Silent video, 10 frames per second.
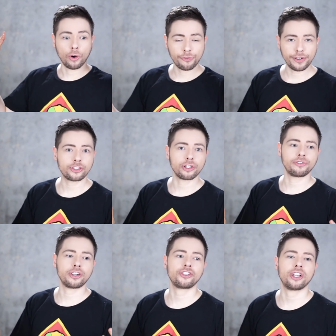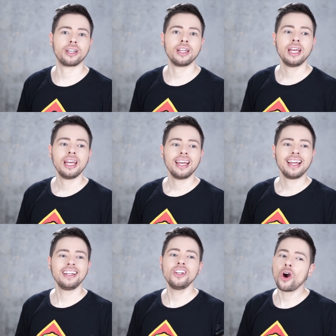official version.
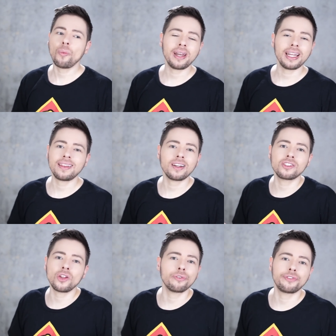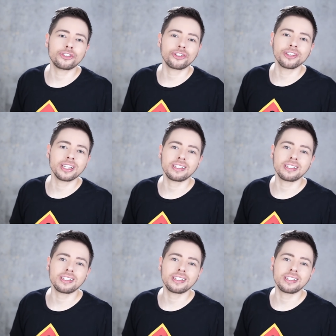Nobody, there's no official